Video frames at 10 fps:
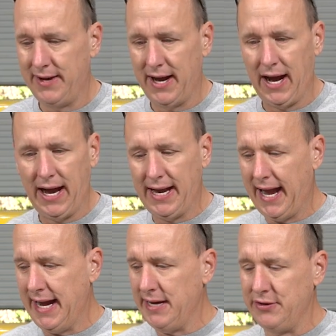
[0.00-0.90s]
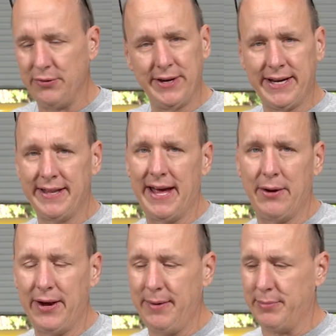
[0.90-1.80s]
I hate doing it
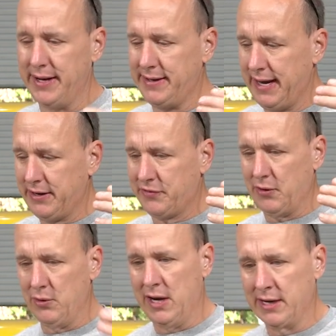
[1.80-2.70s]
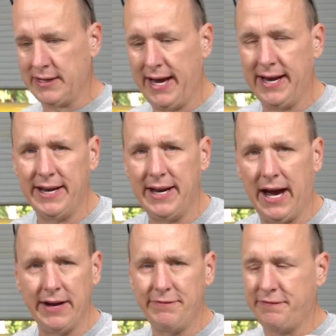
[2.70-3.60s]
that way, but it takes so long to edit.
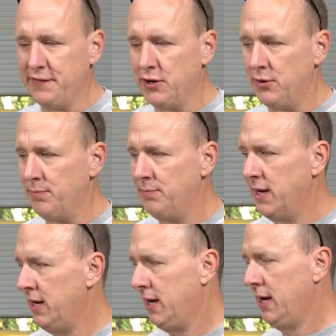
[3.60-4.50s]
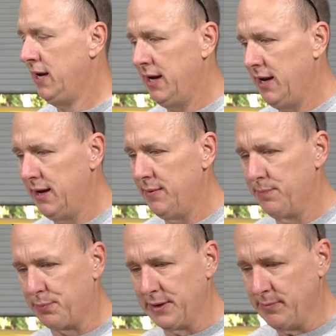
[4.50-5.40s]
I film
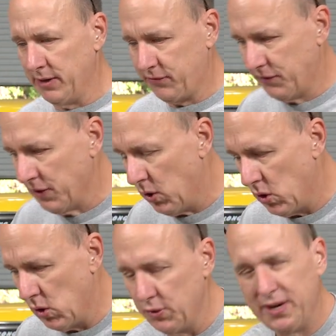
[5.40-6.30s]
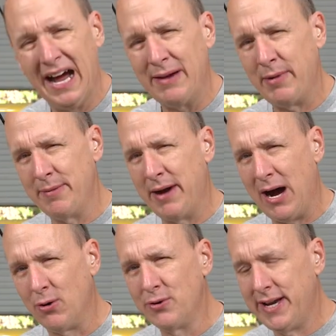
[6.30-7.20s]
pretty much the whole time I'm
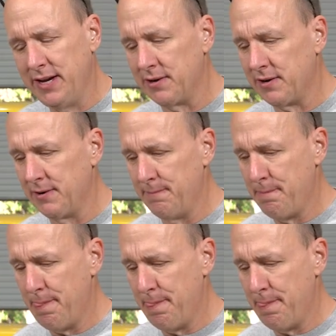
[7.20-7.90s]
out here.